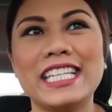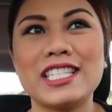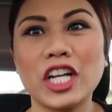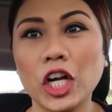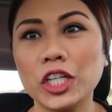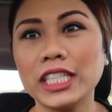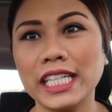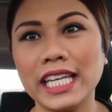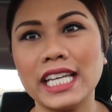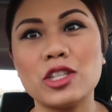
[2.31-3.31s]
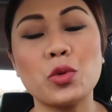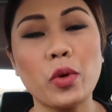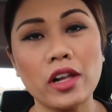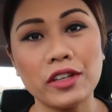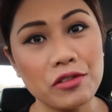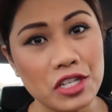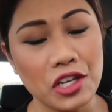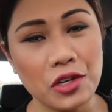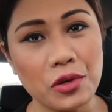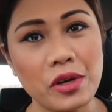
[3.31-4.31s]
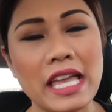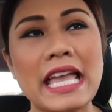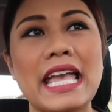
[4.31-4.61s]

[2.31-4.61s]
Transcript: It is currently 12:02